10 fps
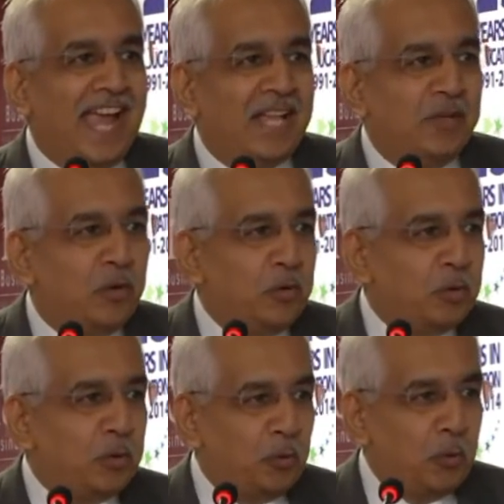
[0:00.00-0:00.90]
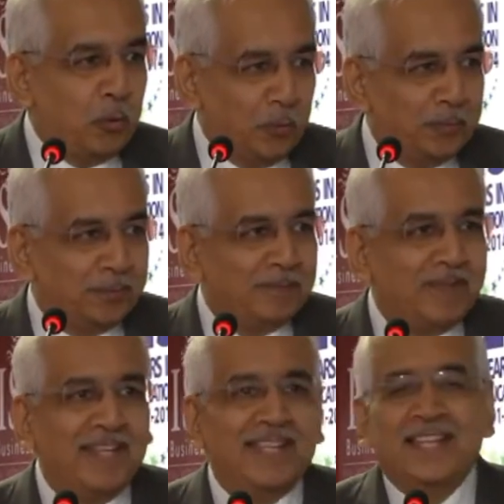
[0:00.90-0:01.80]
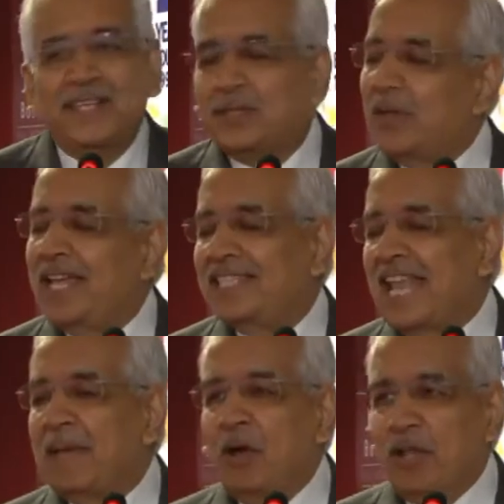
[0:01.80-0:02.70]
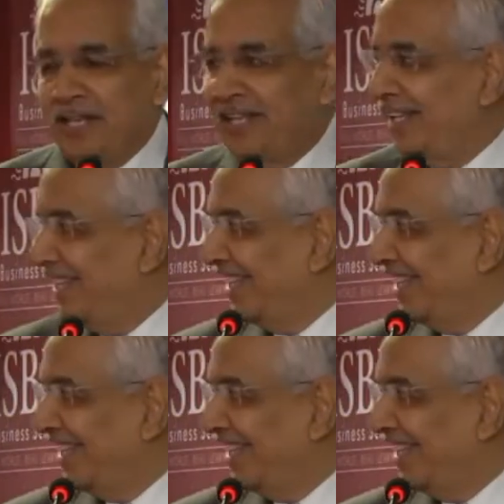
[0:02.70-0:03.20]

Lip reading: and you're good to go. So I said, I'm on.